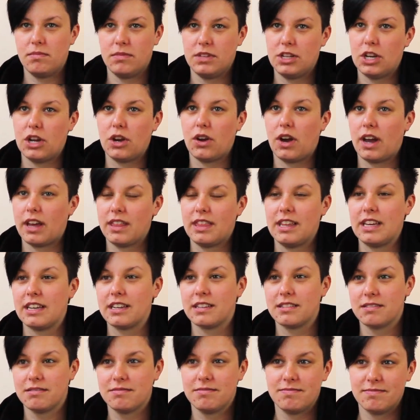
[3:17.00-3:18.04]
You know, I think
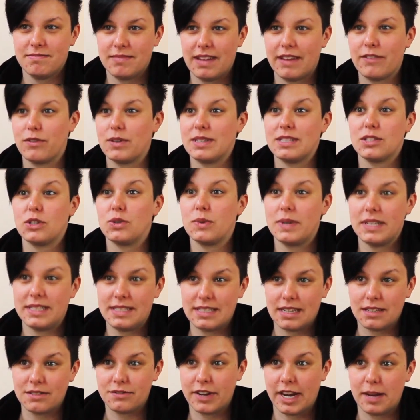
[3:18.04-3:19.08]
everyone's always
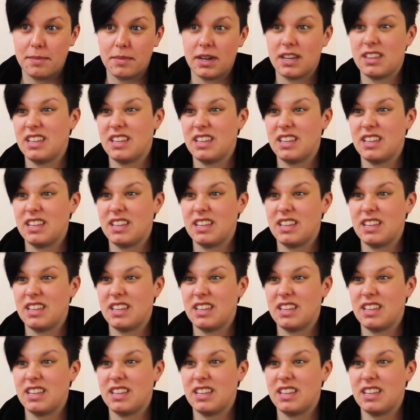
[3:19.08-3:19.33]
done framing.